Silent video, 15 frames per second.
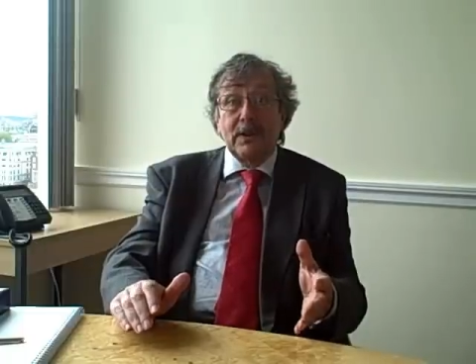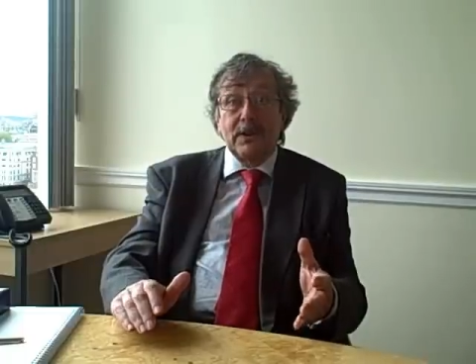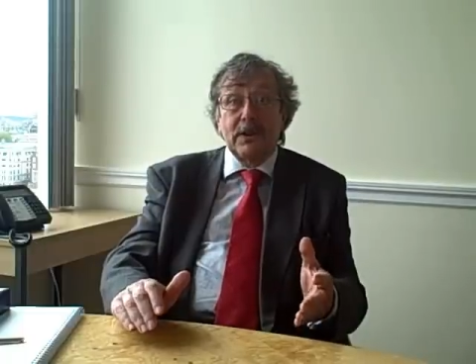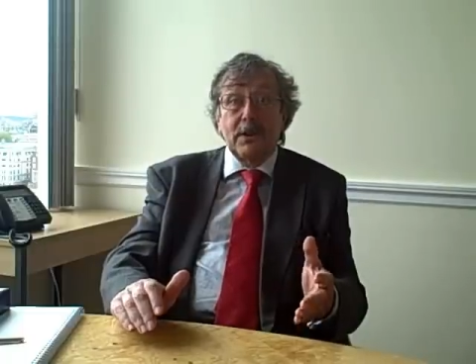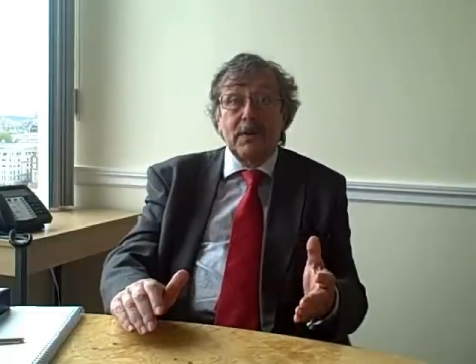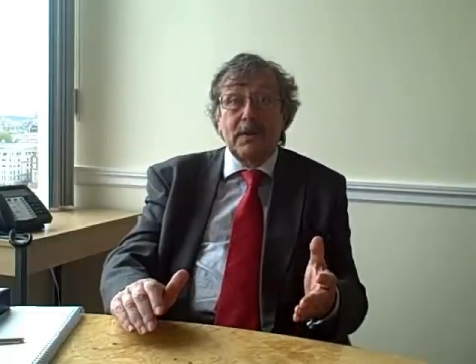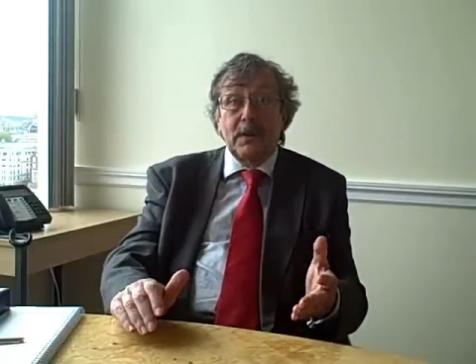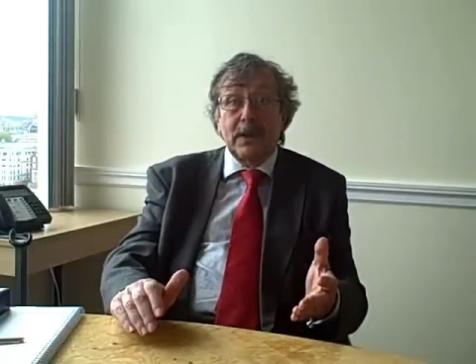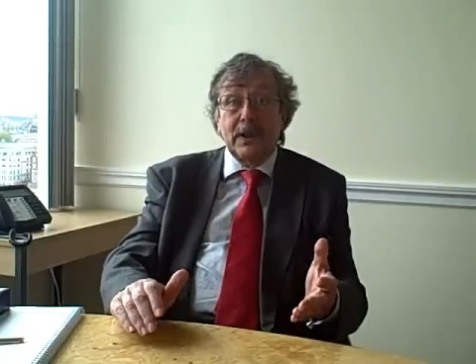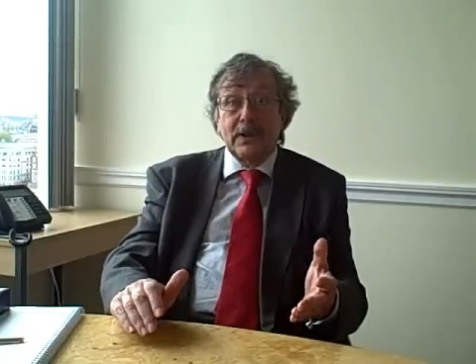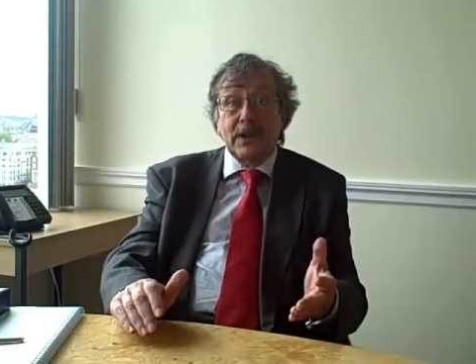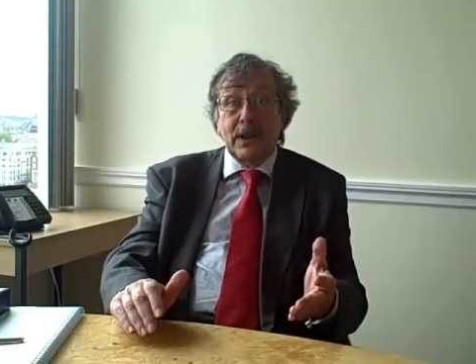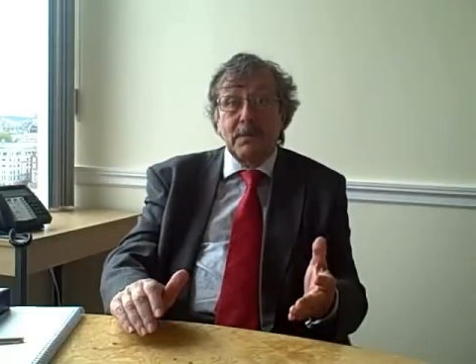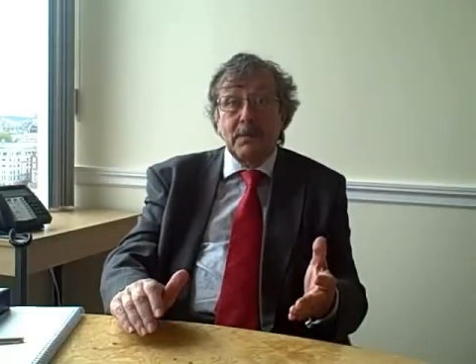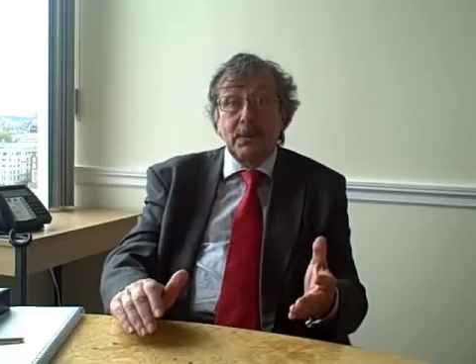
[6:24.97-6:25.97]
So for
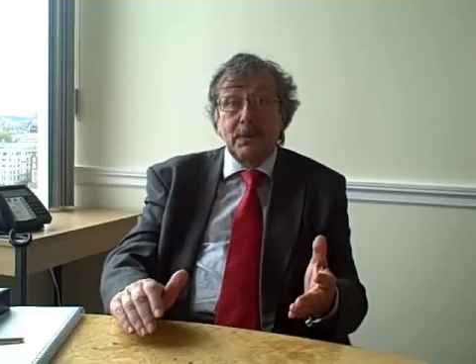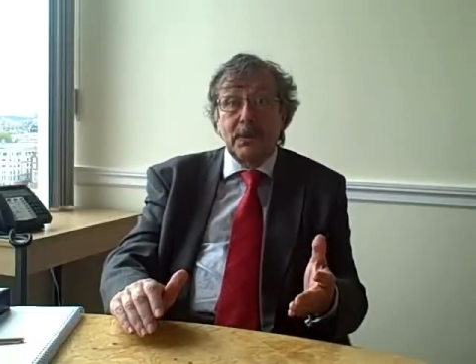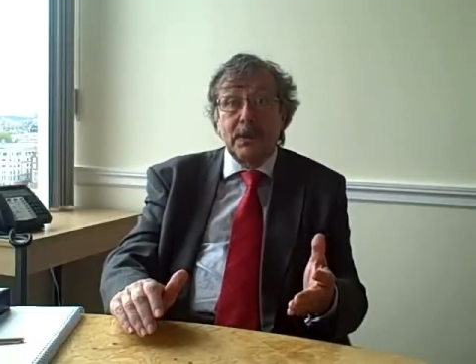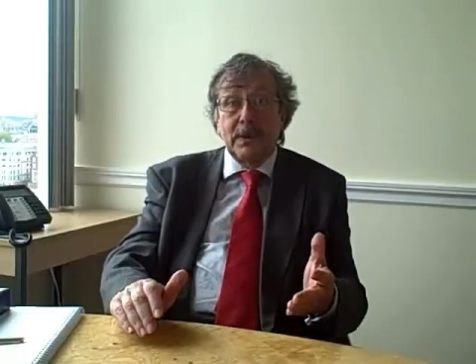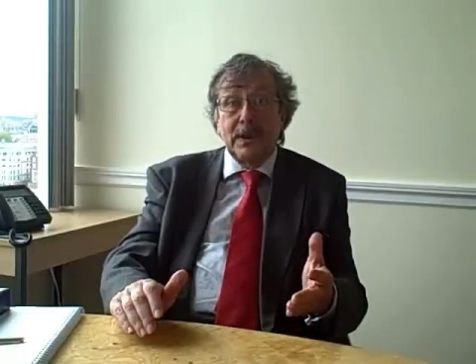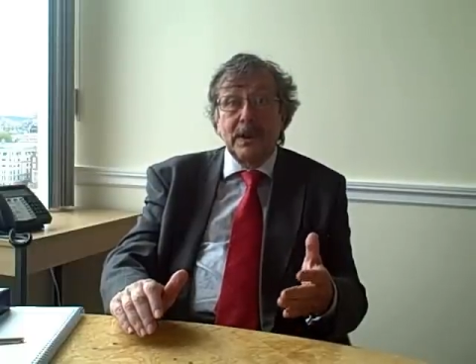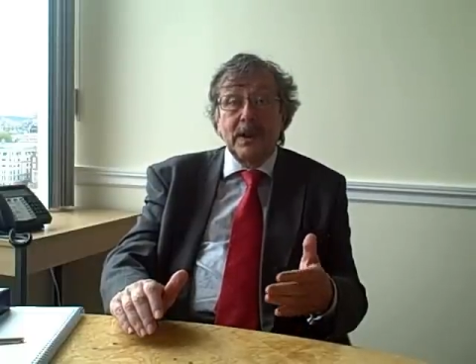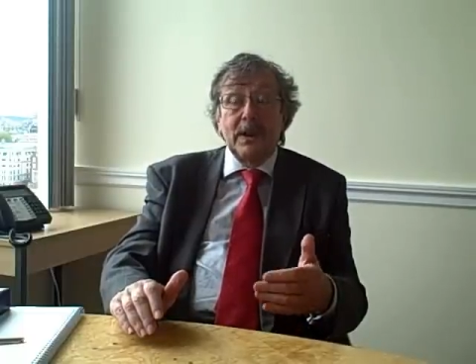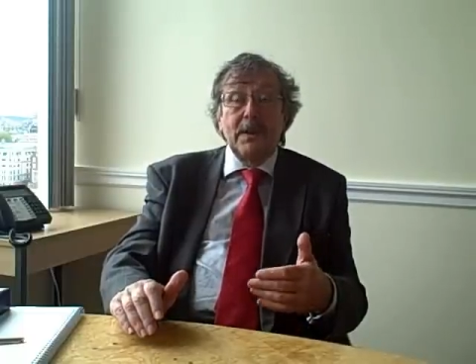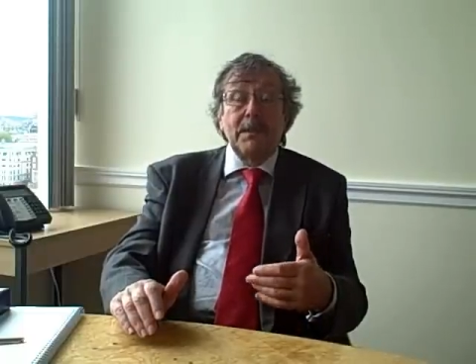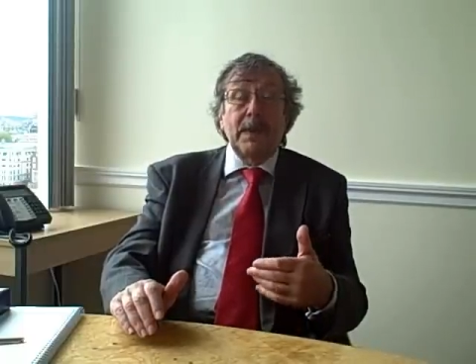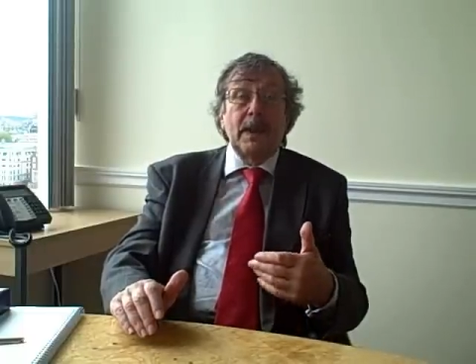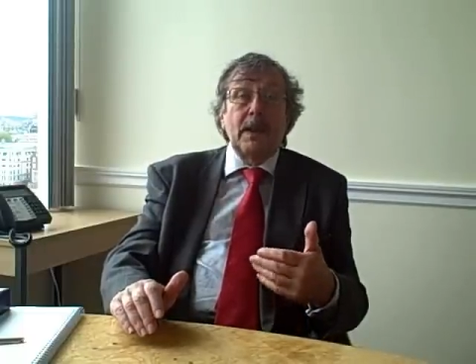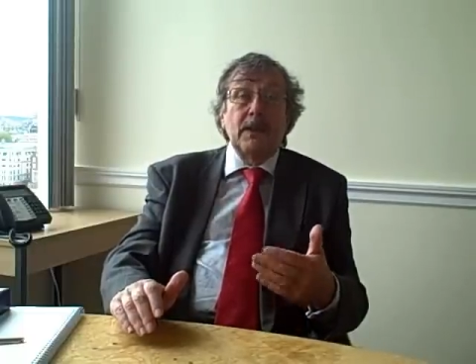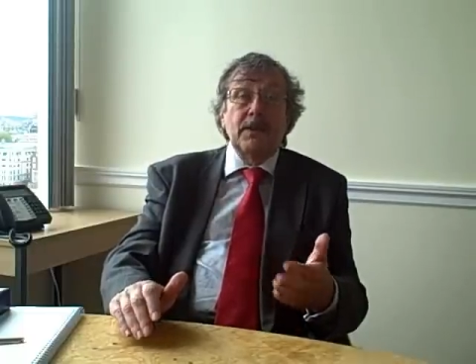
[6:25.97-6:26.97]
example,
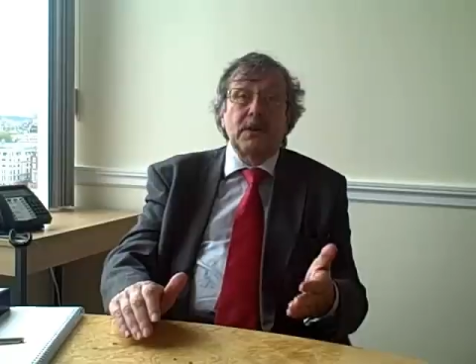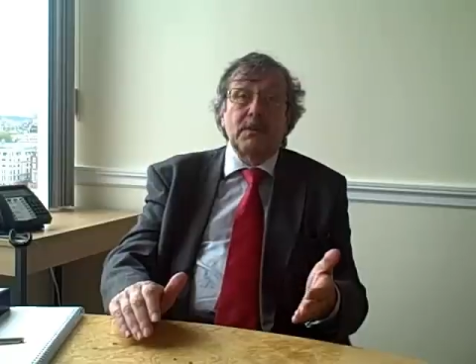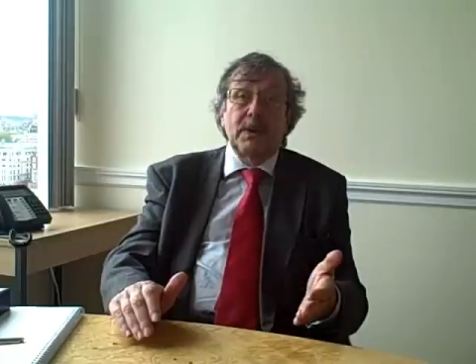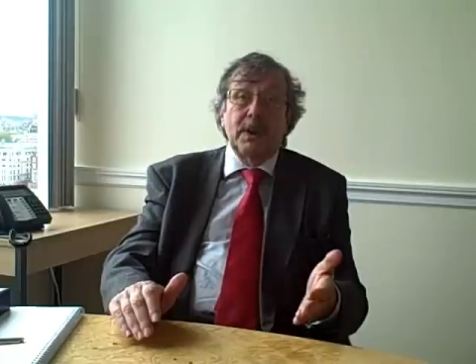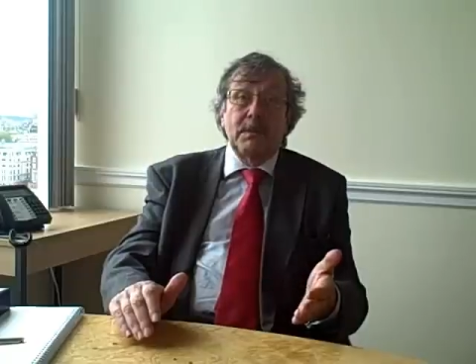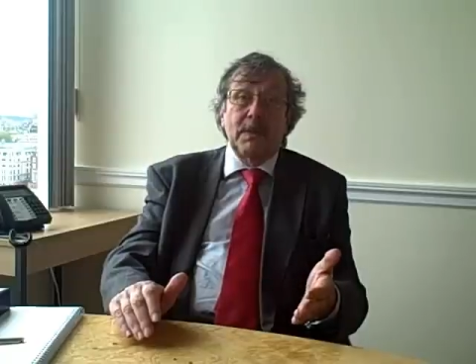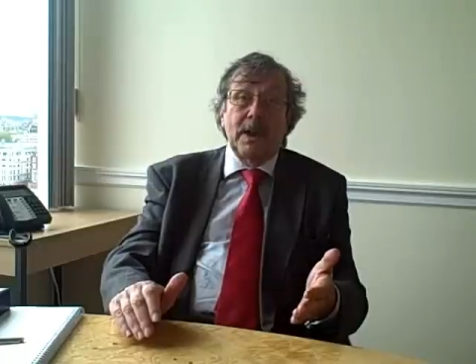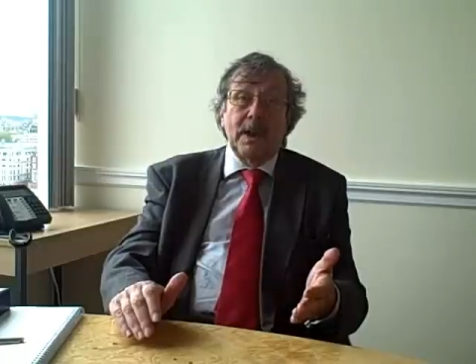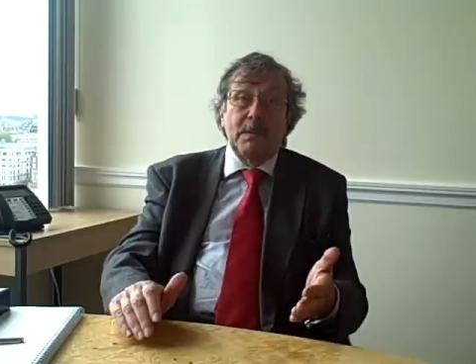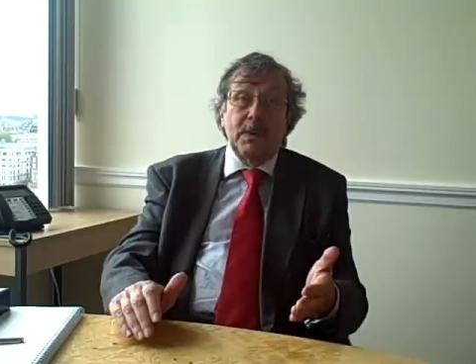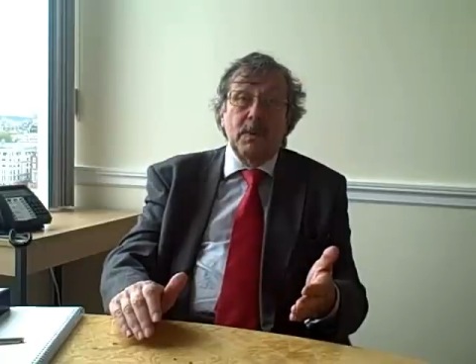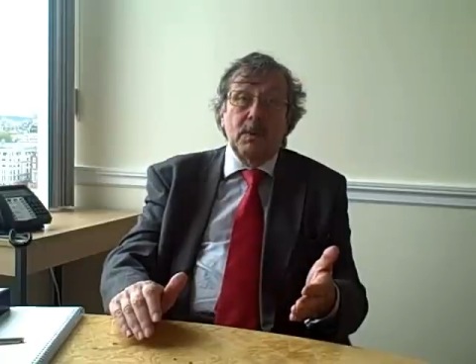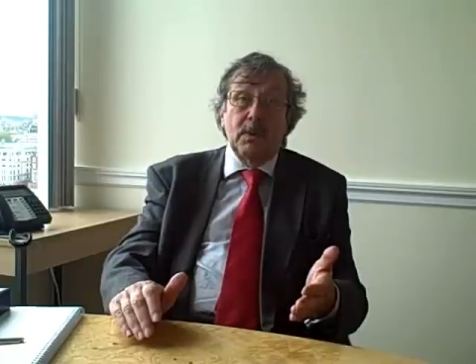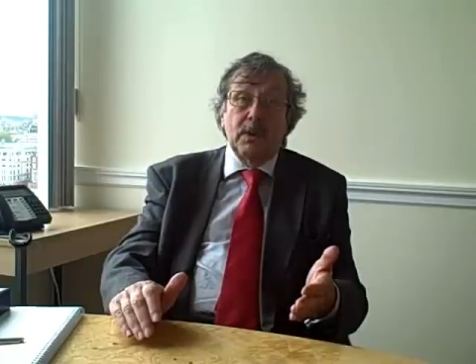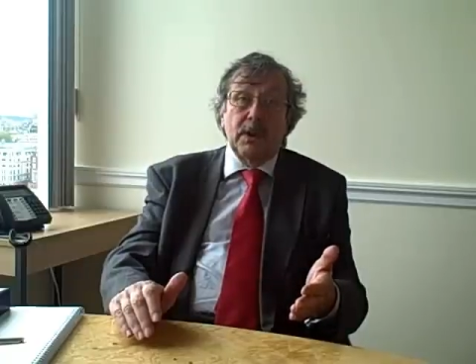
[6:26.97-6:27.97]
somebody might
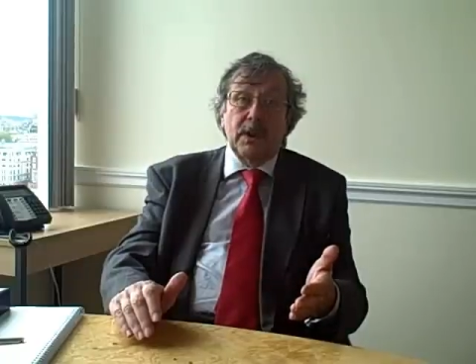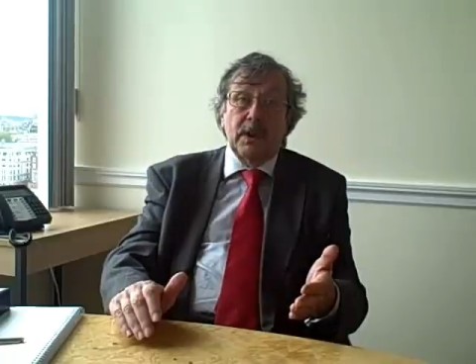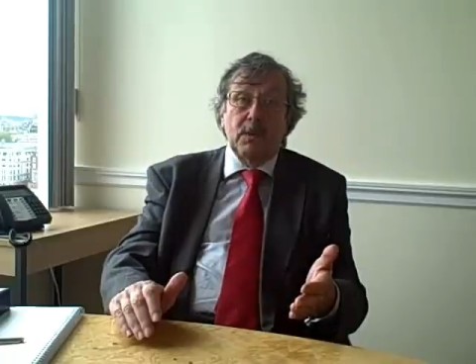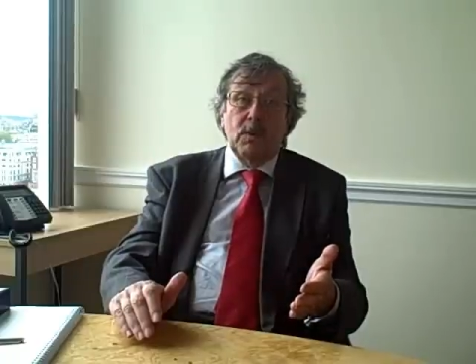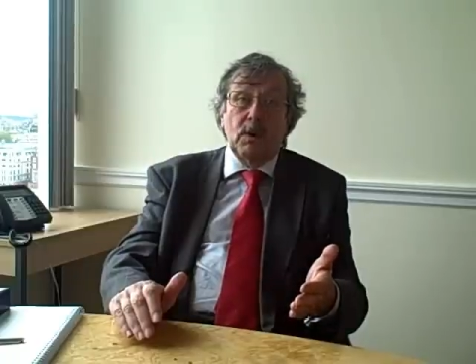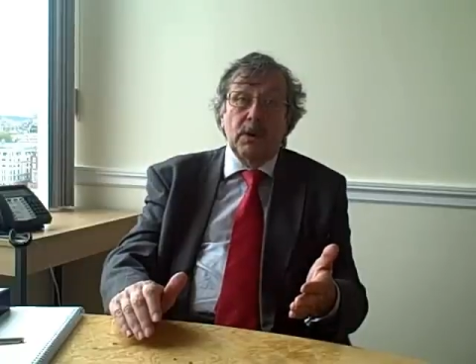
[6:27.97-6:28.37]
be working